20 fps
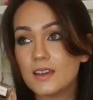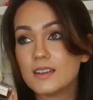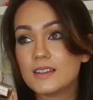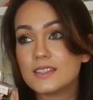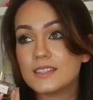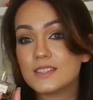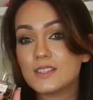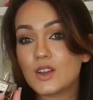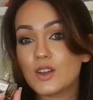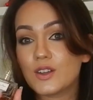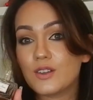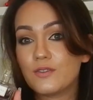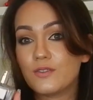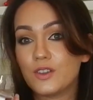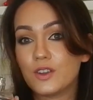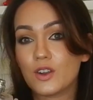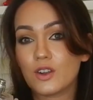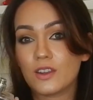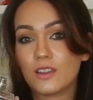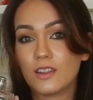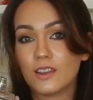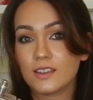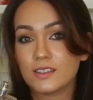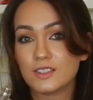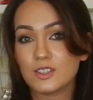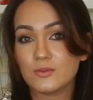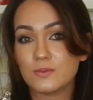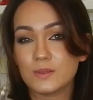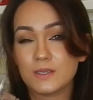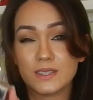So if you don't like
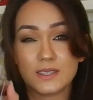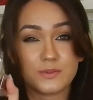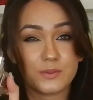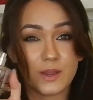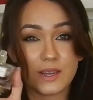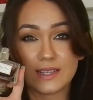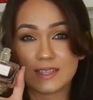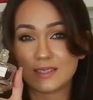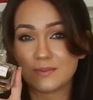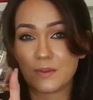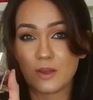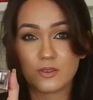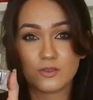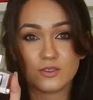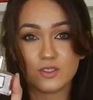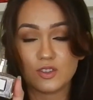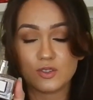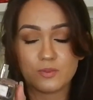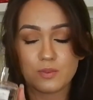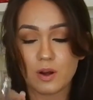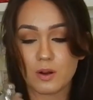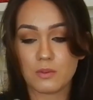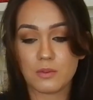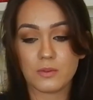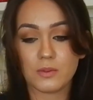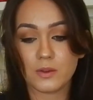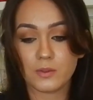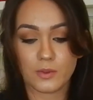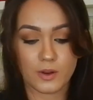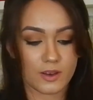super sweet smells, you
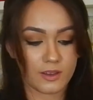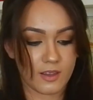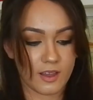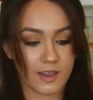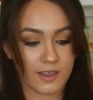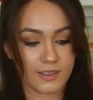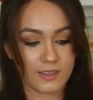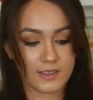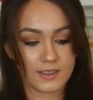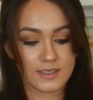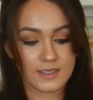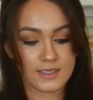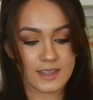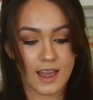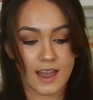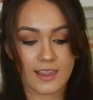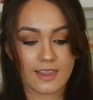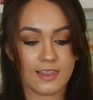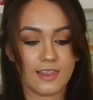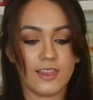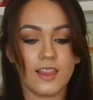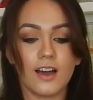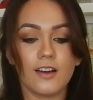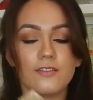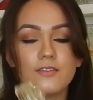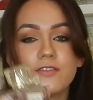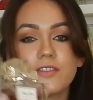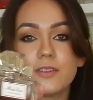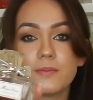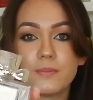probably won't like this. I
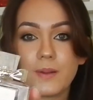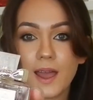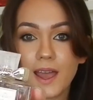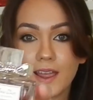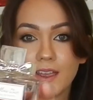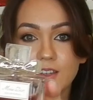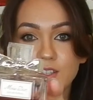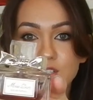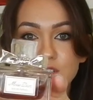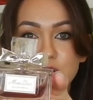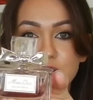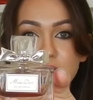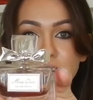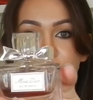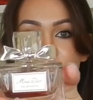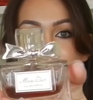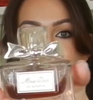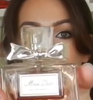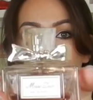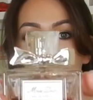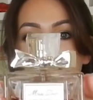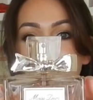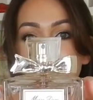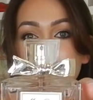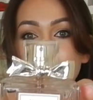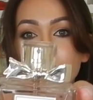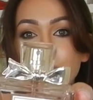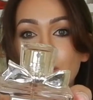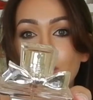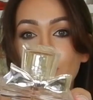love the packaging of it, that little
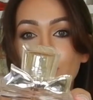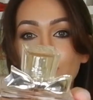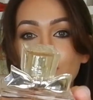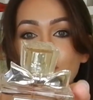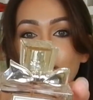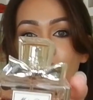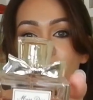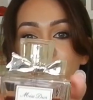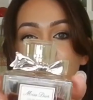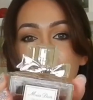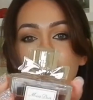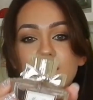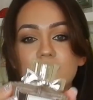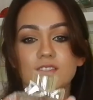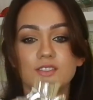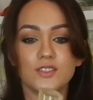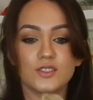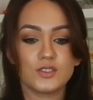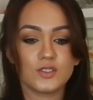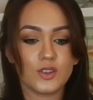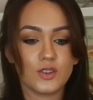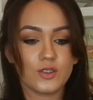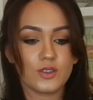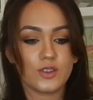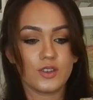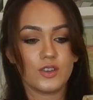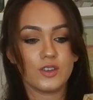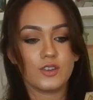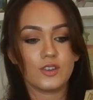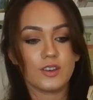bow on there, it's so
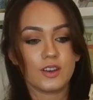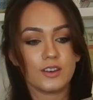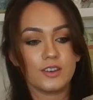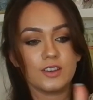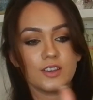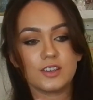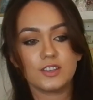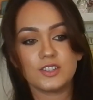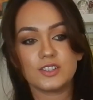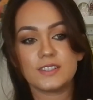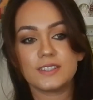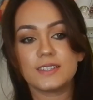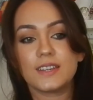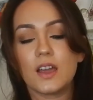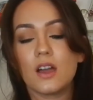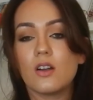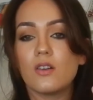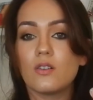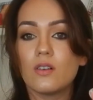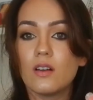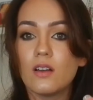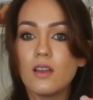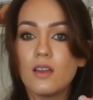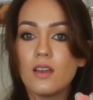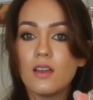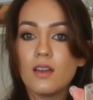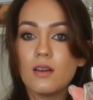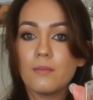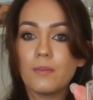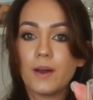cute. And you can just tell
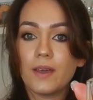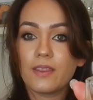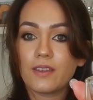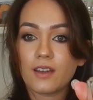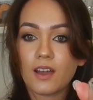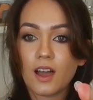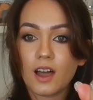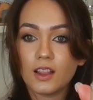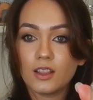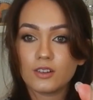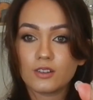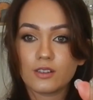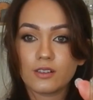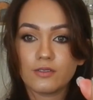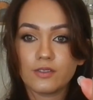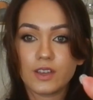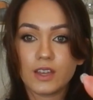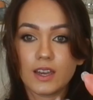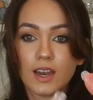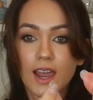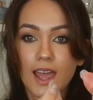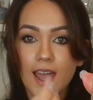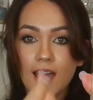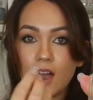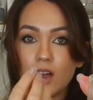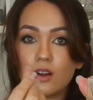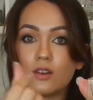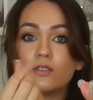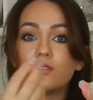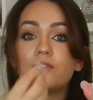by the color of it
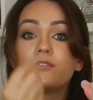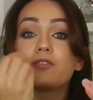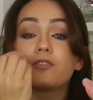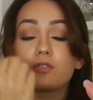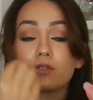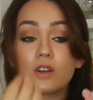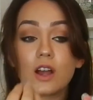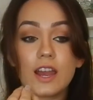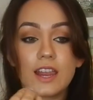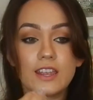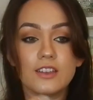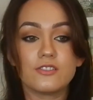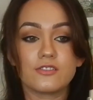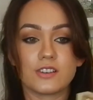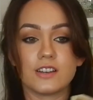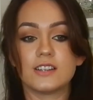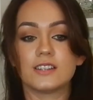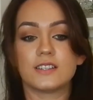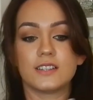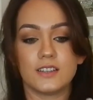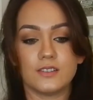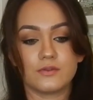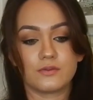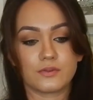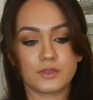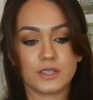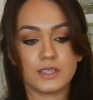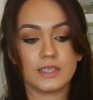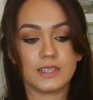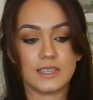how fragrant it
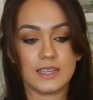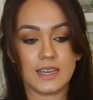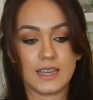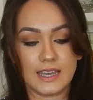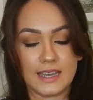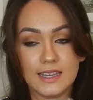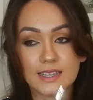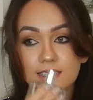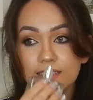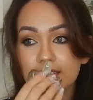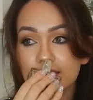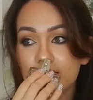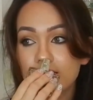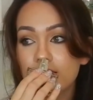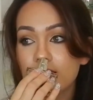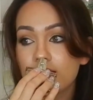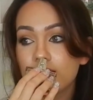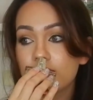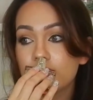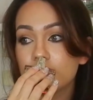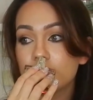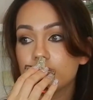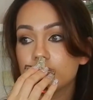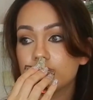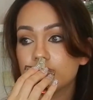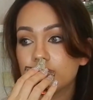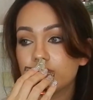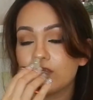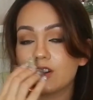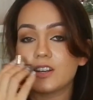really is.
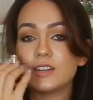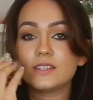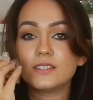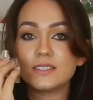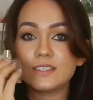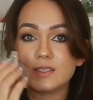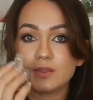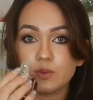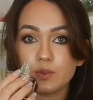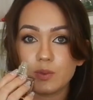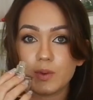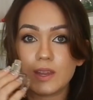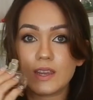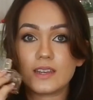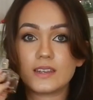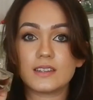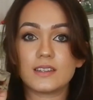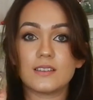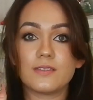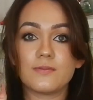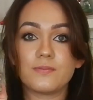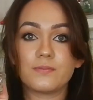It's a very sweet